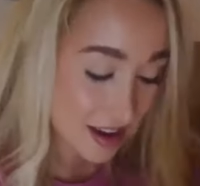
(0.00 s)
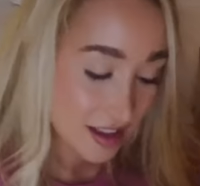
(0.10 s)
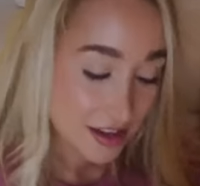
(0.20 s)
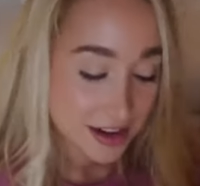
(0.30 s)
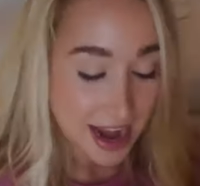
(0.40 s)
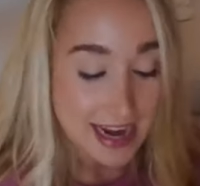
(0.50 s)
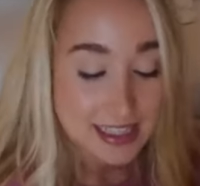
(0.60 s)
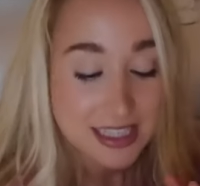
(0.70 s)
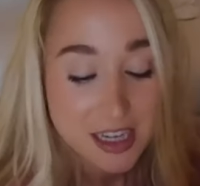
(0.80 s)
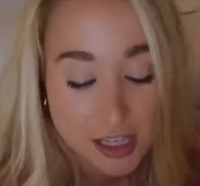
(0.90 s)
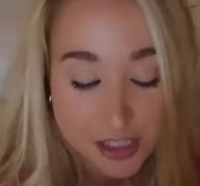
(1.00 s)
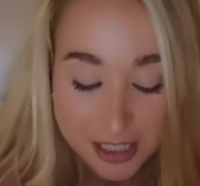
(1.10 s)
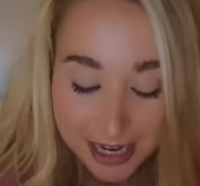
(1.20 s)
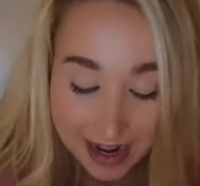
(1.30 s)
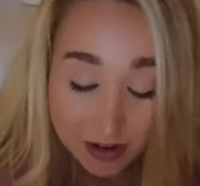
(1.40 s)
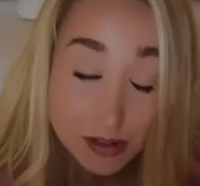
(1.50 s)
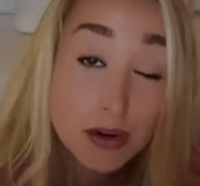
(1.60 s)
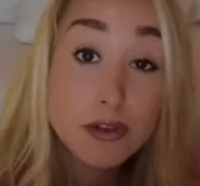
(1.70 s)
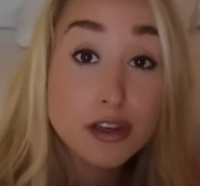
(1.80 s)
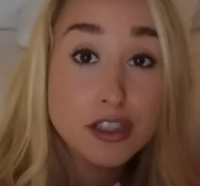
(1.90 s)
they're 1,800 count. They
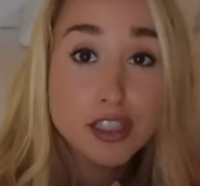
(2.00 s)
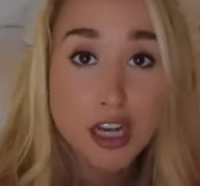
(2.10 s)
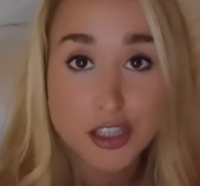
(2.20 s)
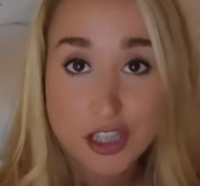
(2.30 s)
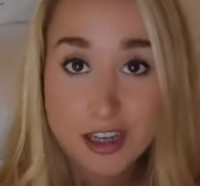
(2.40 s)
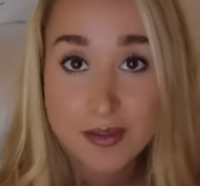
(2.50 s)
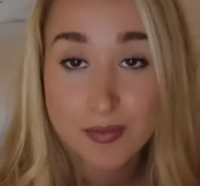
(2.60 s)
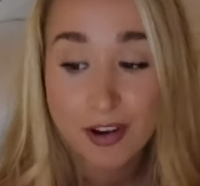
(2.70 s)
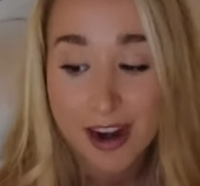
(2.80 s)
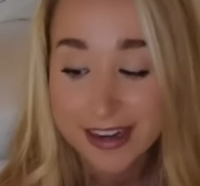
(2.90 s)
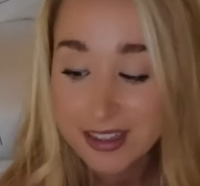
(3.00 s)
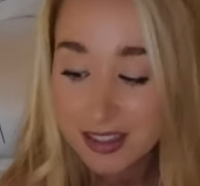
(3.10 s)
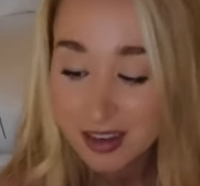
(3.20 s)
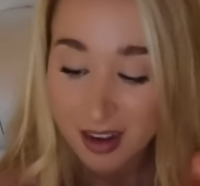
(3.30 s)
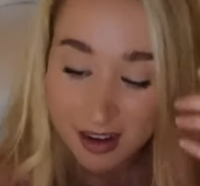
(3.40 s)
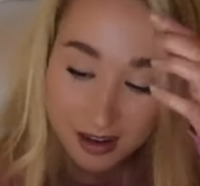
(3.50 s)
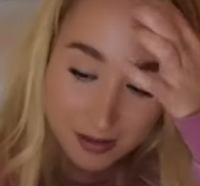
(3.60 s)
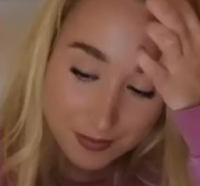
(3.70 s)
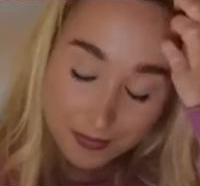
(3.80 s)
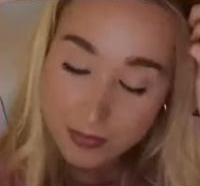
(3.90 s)
were such a good price.
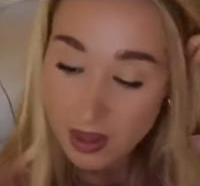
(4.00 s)
And